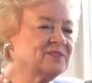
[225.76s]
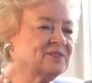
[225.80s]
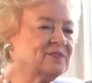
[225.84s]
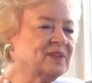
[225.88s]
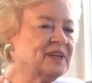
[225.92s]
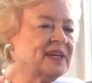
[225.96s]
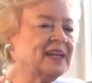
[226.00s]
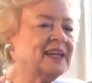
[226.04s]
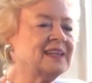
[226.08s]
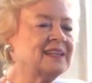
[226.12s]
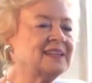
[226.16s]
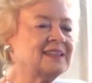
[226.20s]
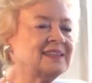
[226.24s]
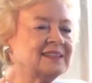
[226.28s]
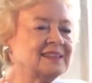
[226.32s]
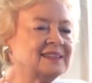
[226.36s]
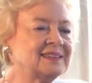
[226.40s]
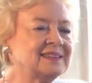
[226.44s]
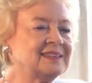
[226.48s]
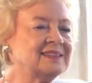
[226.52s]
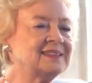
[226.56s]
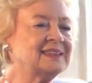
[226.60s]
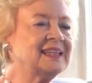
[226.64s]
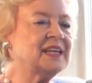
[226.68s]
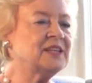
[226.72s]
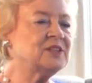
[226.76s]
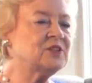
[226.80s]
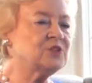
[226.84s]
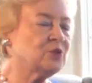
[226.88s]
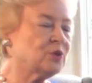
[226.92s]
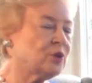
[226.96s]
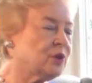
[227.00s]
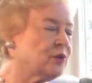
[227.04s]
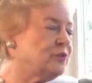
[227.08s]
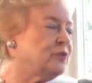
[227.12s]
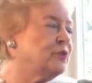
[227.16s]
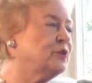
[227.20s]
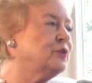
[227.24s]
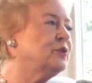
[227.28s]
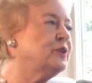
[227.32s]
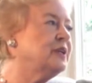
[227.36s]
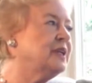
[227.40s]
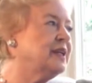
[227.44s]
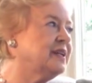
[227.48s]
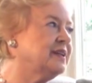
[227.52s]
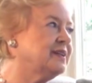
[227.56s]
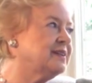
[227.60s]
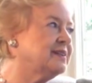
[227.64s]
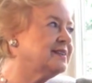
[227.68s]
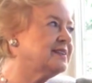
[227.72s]
Well, it took a few
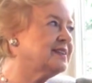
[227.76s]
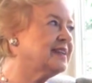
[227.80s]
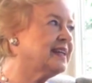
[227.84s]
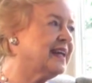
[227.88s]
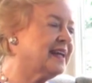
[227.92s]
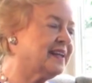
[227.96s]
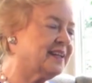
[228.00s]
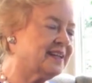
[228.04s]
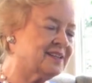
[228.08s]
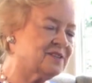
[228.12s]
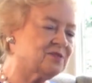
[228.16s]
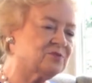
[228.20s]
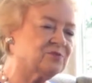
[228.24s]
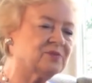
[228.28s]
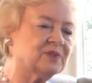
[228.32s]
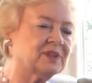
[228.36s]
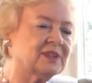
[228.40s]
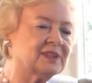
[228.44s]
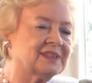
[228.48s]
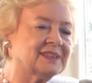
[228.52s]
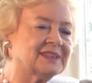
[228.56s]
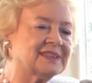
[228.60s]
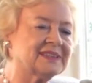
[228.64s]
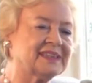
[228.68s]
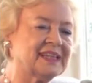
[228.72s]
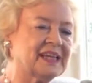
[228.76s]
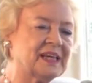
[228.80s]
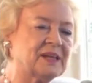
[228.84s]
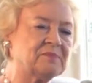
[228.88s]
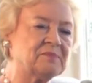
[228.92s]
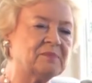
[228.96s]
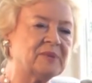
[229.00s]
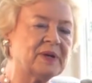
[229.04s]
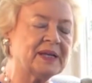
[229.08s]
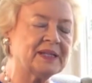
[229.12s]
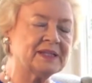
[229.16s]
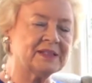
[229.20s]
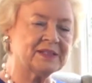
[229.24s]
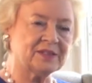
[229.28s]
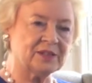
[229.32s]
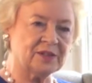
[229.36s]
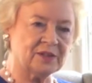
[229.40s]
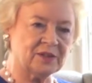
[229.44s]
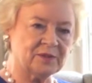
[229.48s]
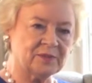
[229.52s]
years to get into real estate, but